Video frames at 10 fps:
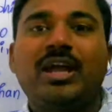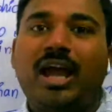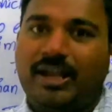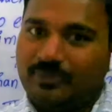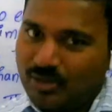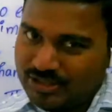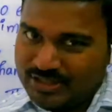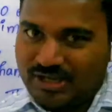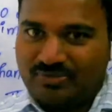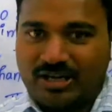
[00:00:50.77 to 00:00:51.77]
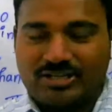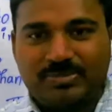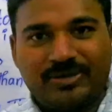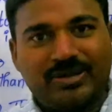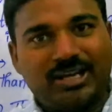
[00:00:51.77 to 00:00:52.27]
And what is the difference
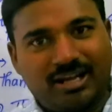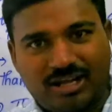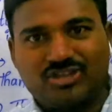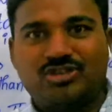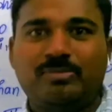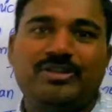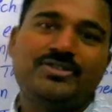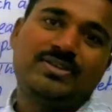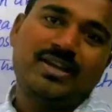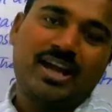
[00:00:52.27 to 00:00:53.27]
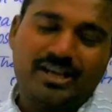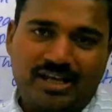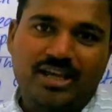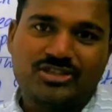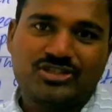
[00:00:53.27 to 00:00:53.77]
between enantiomers and
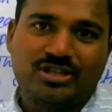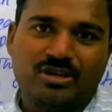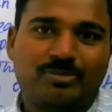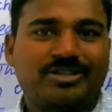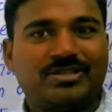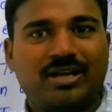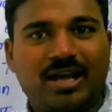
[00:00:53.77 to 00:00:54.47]
diastereomers?